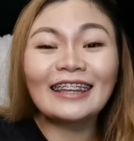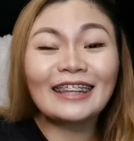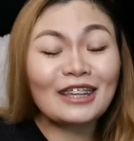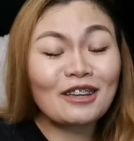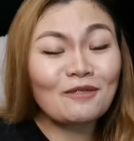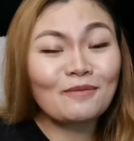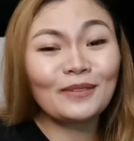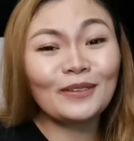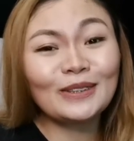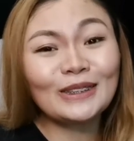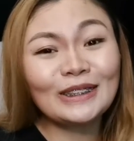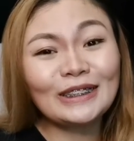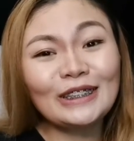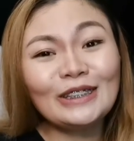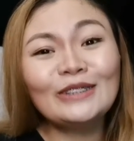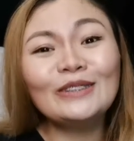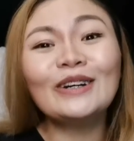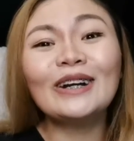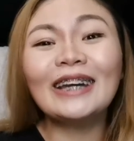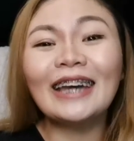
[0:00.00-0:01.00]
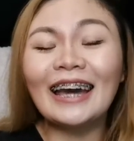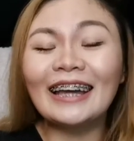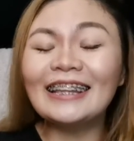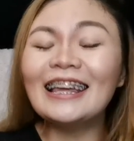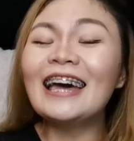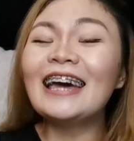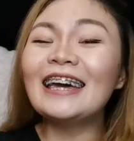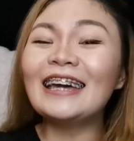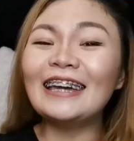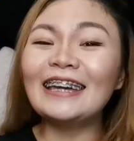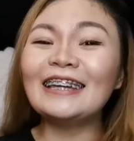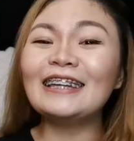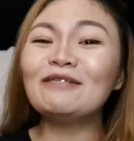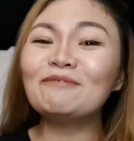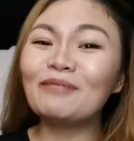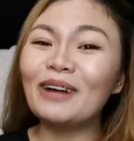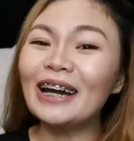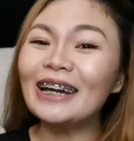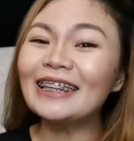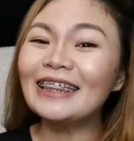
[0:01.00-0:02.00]
And I hope to see you again in
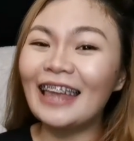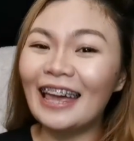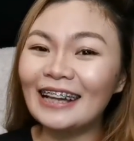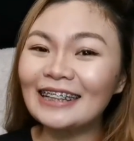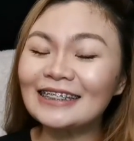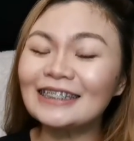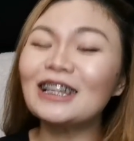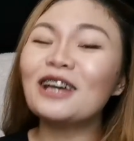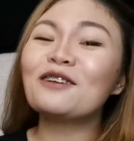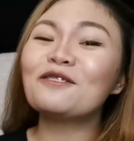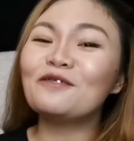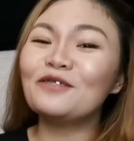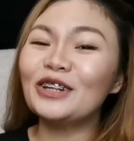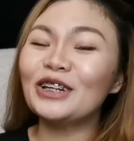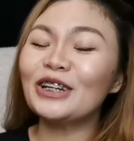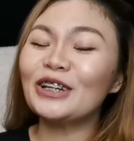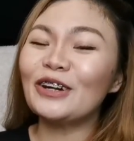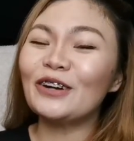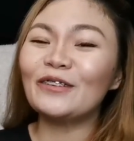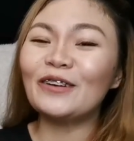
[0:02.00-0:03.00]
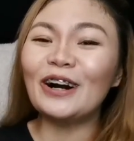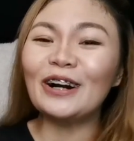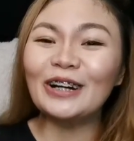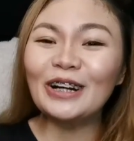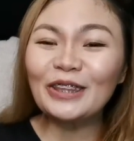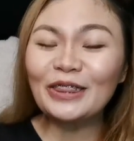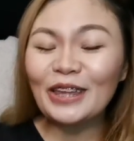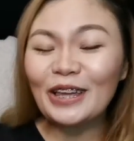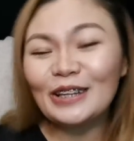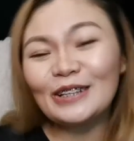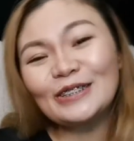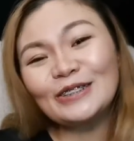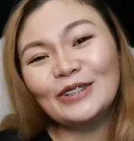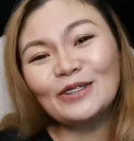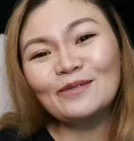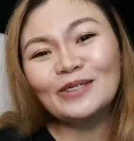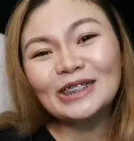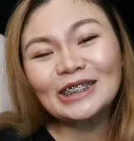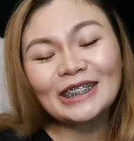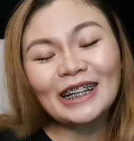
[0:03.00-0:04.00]
my next video. Alright, thank you
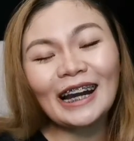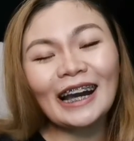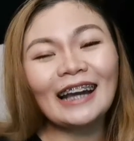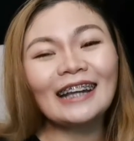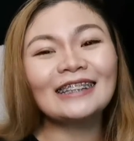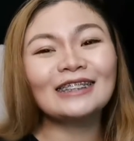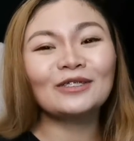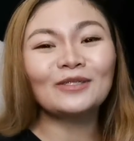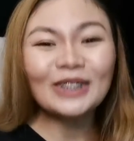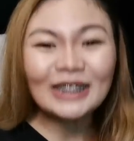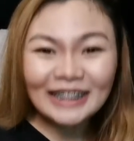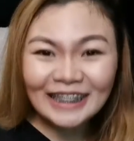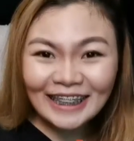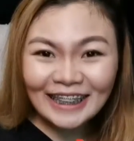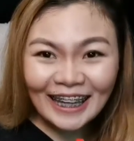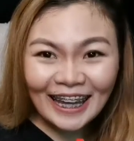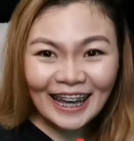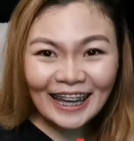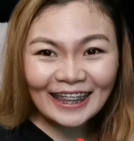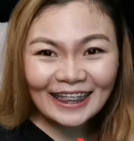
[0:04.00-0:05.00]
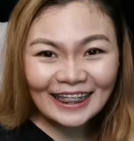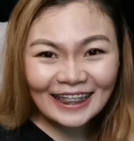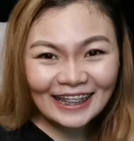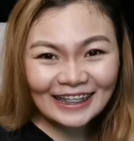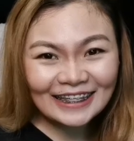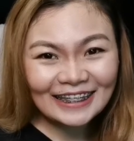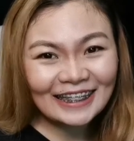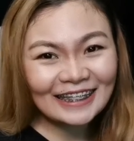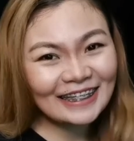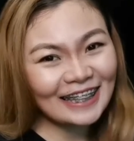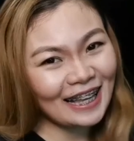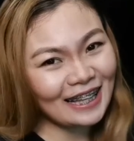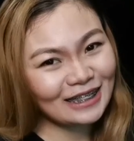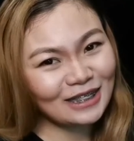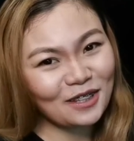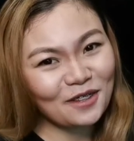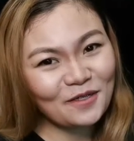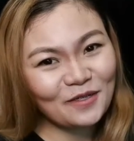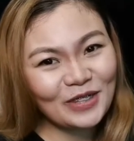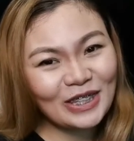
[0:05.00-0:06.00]
so much, guys. Once again, this is
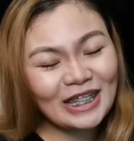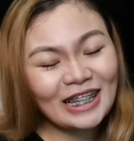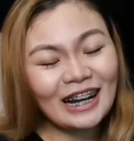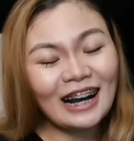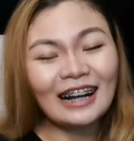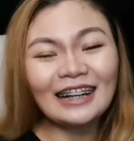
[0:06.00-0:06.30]
CESS VEE.